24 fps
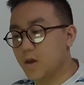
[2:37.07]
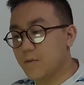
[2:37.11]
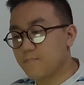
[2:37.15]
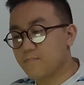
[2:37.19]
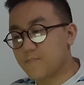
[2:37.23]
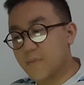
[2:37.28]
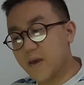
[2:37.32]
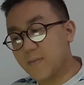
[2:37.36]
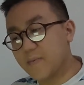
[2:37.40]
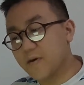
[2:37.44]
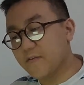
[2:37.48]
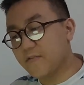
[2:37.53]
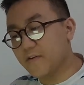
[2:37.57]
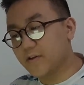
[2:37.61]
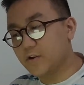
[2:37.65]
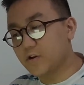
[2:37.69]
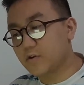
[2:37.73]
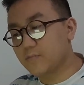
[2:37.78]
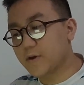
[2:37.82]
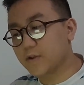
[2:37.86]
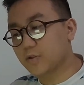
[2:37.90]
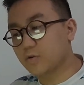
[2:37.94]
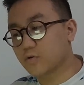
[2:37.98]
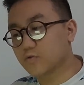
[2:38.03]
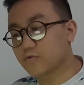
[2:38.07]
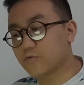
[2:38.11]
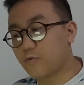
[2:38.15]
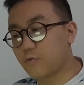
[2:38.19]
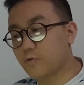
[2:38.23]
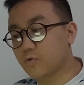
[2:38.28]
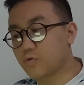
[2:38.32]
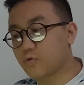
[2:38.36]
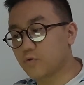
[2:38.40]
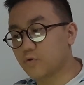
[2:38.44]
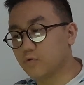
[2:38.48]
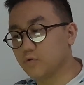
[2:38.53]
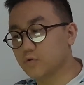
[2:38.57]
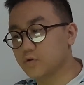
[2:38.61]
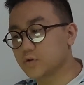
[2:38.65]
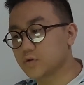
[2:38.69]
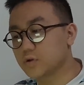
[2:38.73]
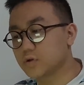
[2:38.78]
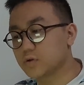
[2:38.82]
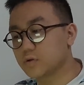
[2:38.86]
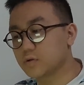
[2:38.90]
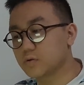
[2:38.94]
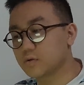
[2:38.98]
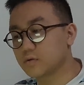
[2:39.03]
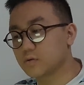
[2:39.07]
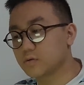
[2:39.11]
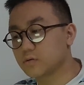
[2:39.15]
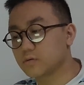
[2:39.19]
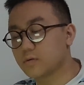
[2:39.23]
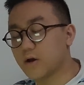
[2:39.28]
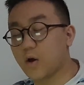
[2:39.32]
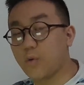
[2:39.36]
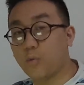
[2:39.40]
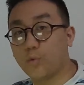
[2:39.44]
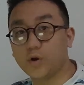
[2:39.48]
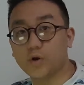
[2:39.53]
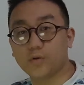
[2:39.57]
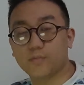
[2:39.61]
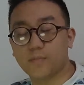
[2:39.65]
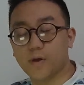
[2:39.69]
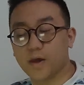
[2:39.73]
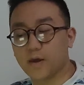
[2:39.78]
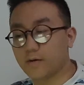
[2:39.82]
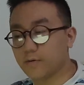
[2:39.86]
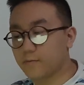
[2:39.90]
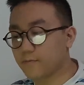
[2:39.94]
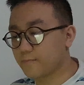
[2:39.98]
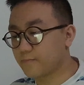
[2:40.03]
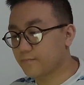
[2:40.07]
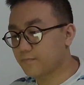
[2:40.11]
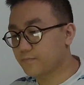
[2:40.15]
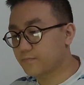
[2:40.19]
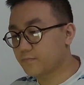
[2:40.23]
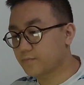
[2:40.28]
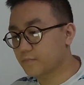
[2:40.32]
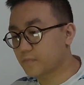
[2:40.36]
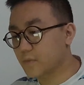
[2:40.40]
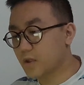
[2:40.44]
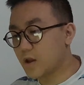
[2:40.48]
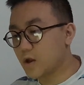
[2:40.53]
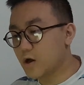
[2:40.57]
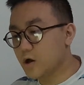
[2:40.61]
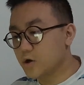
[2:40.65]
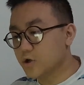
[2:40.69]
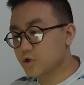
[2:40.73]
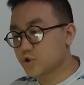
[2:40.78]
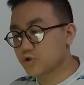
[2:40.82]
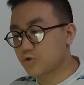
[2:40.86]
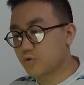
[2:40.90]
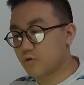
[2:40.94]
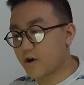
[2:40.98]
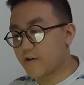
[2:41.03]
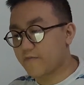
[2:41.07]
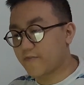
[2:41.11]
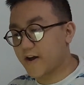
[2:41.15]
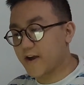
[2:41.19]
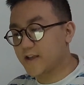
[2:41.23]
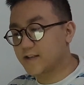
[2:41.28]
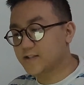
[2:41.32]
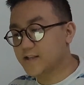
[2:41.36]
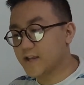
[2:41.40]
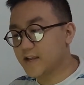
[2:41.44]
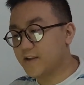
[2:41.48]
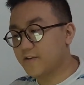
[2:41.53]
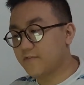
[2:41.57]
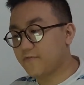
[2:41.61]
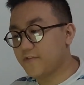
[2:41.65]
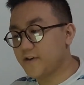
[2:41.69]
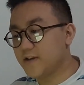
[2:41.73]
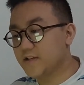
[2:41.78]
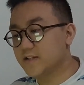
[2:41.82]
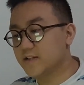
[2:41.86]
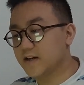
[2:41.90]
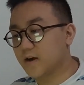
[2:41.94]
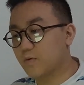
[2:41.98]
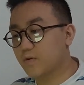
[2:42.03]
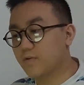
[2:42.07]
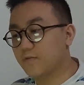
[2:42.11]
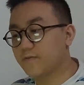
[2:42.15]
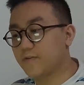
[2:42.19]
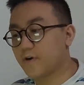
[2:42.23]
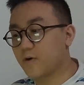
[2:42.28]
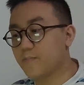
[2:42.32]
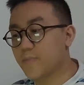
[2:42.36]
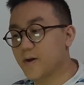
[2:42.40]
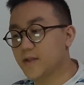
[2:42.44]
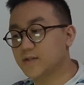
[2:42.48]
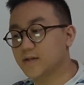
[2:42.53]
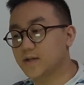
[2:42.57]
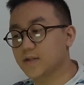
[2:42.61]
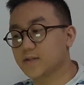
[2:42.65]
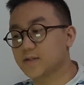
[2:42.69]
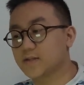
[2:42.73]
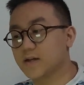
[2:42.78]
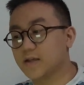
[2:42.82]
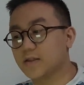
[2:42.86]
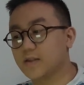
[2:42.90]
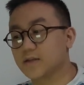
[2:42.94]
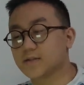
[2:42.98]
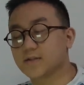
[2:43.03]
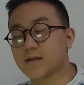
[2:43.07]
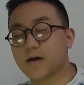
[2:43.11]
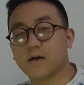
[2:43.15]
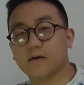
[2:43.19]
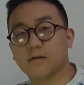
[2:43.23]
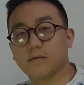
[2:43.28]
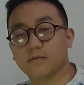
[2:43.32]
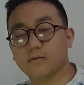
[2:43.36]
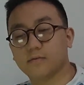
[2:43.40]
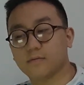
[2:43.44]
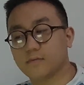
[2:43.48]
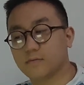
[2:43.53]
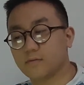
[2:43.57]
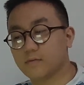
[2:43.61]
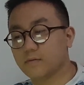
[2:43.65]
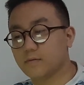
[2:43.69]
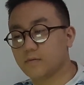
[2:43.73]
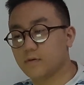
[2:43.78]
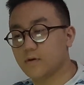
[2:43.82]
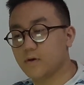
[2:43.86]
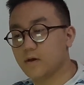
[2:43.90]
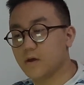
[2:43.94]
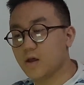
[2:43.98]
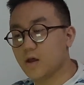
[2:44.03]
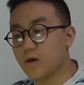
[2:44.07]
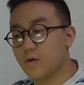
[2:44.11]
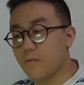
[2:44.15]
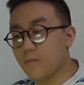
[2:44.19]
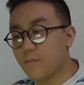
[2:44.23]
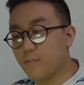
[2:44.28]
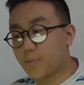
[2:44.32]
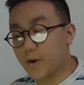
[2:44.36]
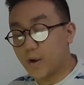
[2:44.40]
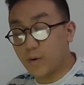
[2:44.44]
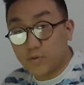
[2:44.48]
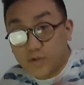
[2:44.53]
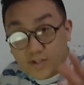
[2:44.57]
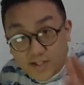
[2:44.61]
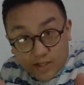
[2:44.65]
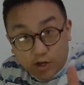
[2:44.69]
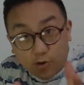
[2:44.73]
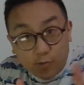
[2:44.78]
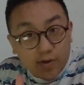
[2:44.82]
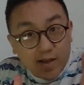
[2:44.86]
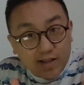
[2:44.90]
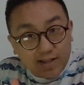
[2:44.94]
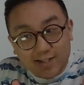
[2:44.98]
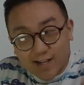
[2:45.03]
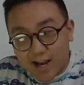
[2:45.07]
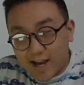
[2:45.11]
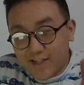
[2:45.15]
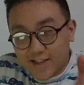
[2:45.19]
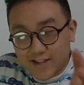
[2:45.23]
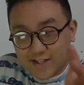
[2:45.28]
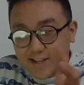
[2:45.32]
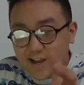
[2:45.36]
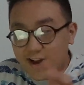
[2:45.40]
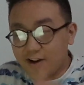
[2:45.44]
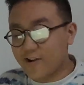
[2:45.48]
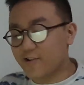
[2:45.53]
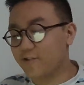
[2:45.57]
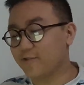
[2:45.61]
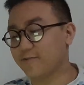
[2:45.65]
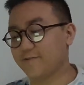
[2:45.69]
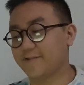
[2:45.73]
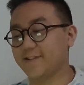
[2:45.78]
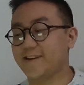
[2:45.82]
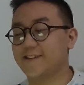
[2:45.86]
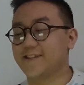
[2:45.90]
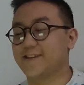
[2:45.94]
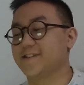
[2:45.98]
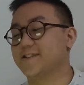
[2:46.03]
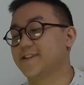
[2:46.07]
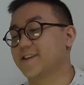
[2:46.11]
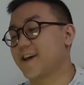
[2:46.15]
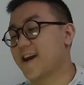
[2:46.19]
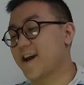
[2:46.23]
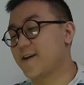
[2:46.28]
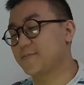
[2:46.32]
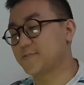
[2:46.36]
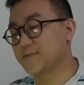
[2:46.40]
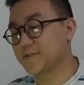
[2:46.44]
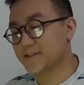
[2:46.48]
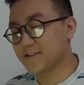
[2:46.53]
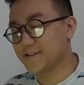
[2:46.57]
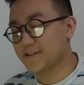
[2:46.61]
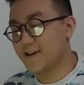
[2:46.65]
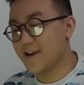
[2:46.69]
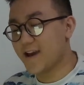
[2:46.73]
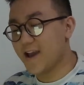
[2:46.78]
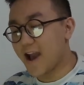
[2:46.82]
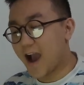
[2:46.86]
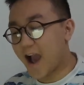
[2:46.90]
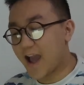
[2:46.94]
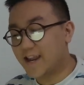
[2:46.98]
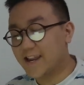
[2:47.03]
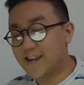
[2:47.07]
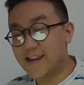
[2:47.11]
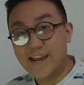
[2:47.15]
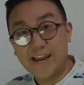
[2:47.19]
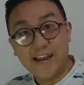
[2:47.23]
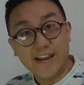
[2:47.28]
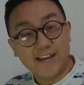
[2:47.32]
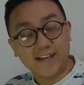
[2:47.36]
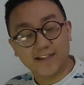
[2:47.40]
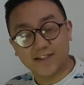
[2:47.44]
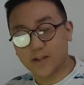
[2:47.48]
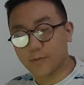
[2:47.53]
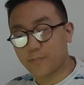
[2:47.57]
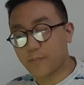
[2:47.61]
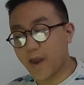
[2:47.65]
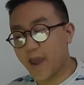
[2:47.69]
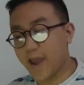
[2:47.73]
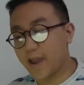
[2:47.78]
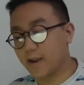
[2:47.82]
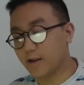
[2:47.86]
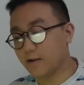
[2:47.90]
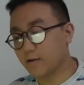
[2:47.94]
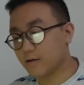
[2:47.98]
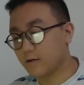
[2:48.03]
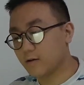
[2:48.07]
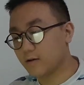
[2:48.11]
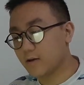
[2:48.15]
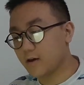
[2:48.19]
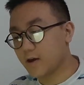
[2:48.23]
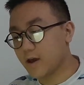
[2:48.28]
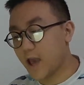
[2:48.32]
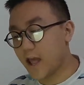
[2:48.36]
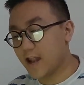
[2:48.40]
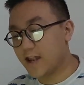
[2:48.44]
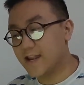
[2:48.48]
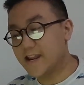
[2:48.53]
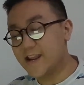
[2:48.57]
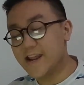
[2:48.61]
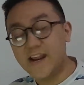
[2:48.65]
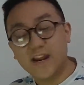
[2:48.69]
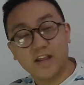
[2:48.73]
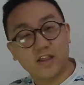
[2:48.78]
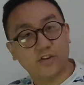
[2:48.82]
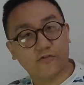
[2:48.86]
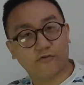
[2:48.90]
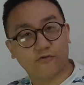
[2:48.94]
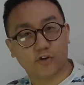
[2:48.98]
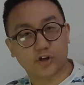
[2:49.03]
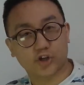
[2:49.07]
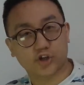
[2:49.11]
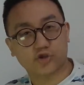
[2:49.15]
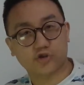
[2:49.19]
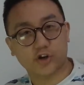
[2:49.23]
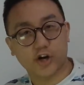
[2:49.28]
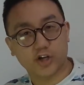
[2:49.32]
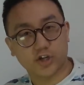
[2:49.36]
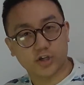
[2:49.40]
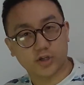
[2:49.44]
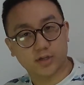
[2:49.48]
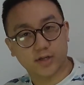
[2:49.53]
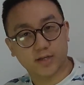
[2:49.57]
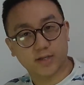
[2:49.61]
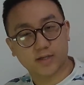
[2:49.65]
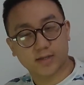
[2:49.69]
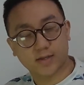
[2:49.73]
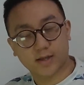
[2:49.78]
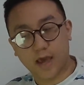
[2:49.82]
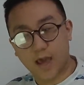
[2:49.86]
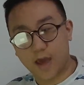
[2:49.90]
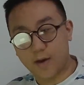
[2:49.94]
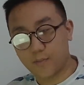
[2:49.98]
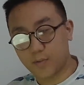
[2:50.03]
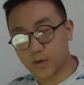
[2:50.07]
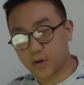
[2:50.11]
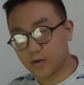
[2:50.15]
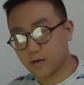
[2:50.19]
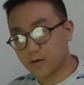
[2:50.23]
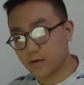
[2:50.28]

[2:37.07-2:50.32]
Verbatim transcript: Maybe if I didn't make those phone calls, I wouldn't be. Sure, if I had stayed defeated, I would have felt better inside the cell. But I would still be inside the cell, he says in caps. I needed the pain and needed the frustration to escape.